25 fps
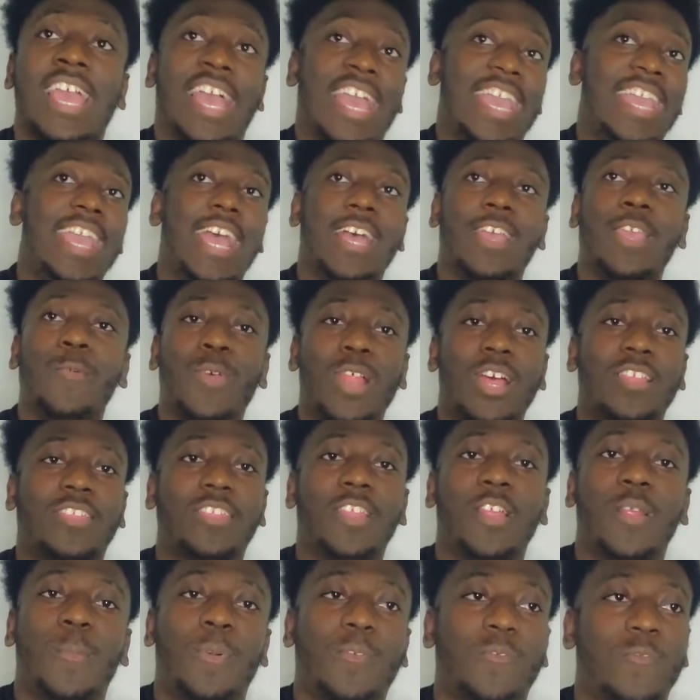And he, he went out
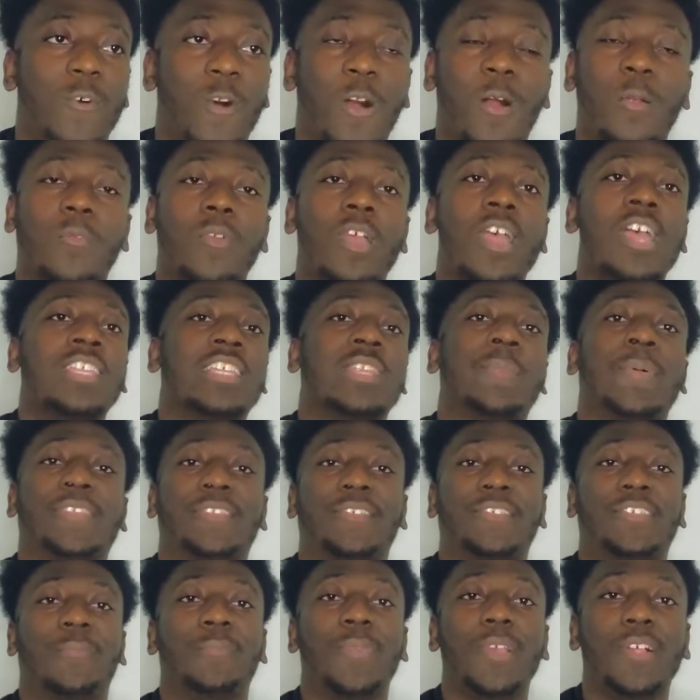there and performed to the best of
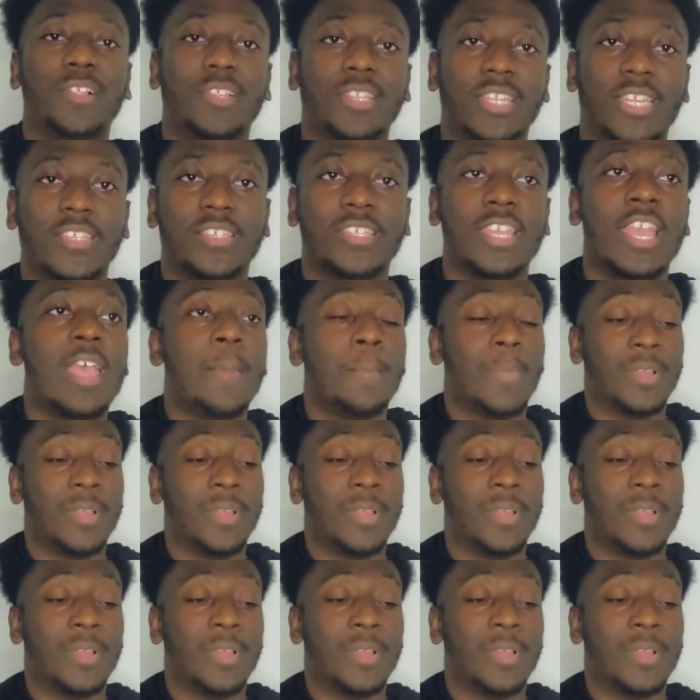his abilities.